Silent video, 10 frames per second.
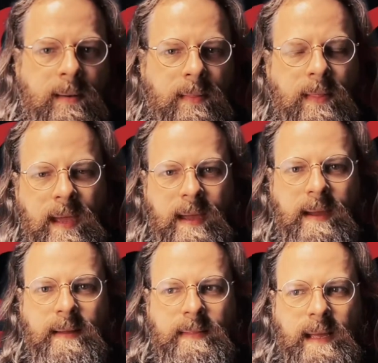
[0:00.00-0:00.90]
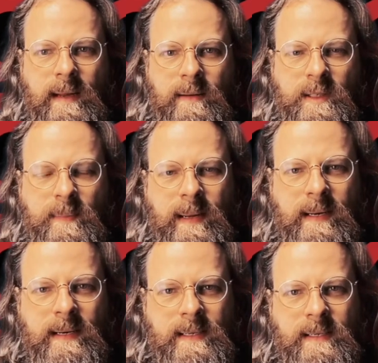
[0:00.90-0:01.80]
There, that looks better,
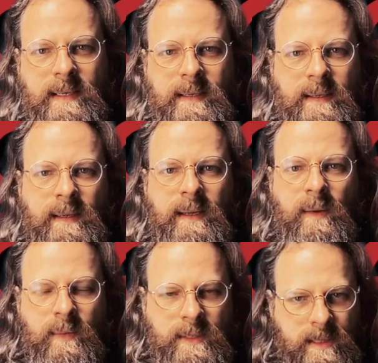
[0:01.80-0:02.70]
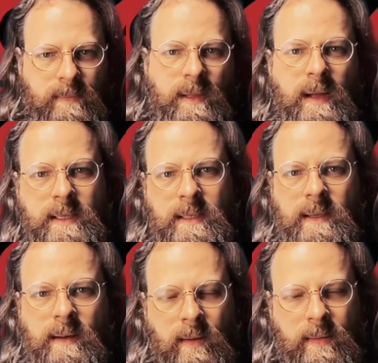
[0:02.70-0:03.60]
doesn't it? With some light
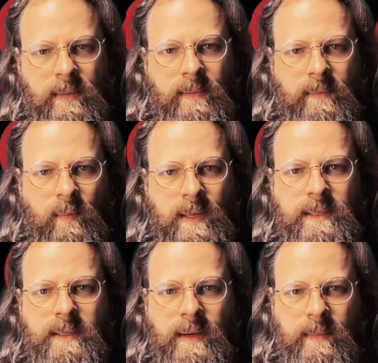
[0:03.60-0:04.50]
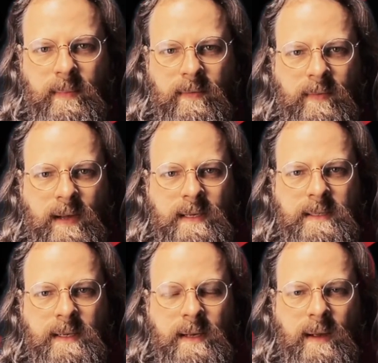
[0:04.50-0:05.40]
on one side of my
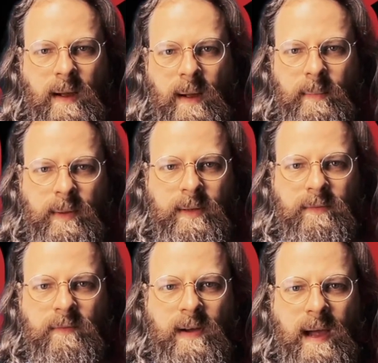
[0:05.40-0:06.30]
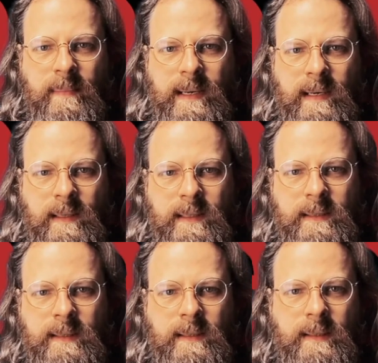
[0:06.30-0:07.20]
face, I'm looking far better lit.
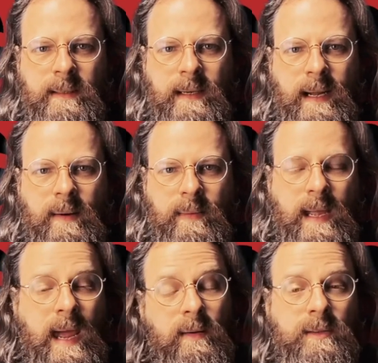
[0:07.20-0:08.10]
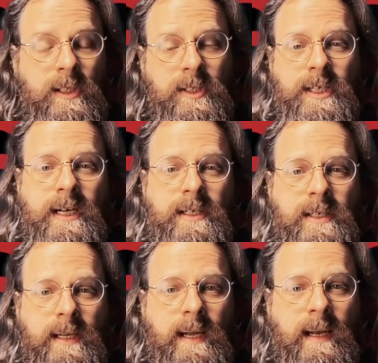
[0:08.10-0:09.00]
Now, we can also change
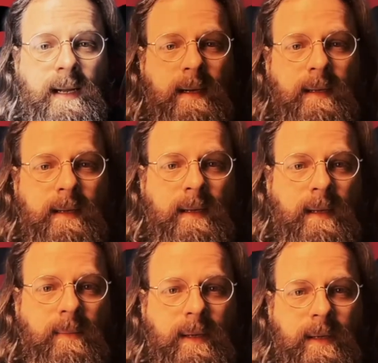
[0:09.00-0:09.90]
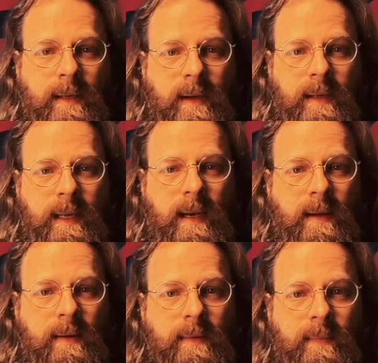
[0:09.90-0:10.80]
the colour. We can go
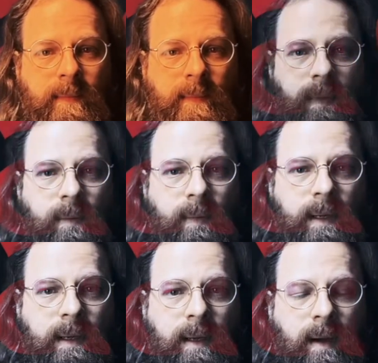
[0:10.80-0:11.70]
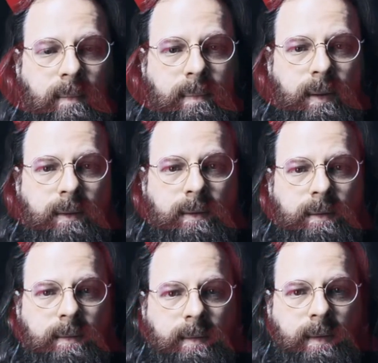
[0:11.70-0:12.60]
yellow, we can go blue,
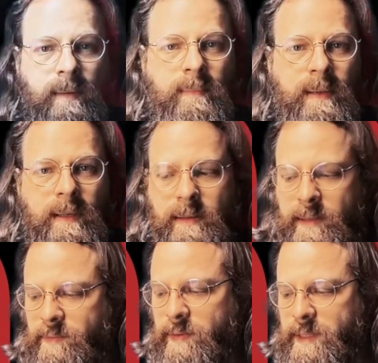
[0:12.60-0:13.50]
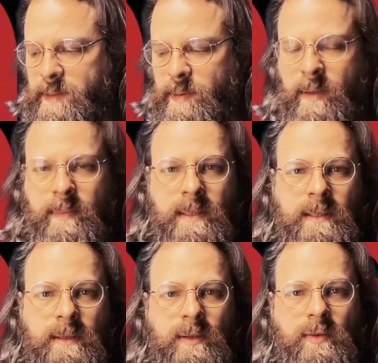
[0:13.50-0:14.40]
but I think for this
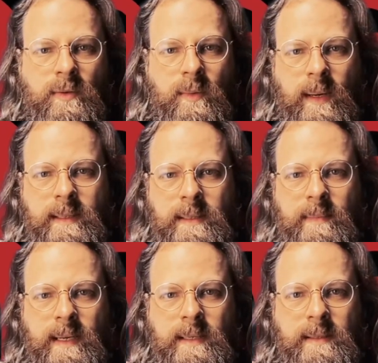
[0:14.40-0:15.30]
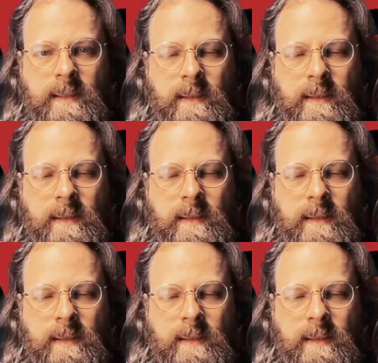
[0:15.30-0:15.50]
purpose, neutral white's the best.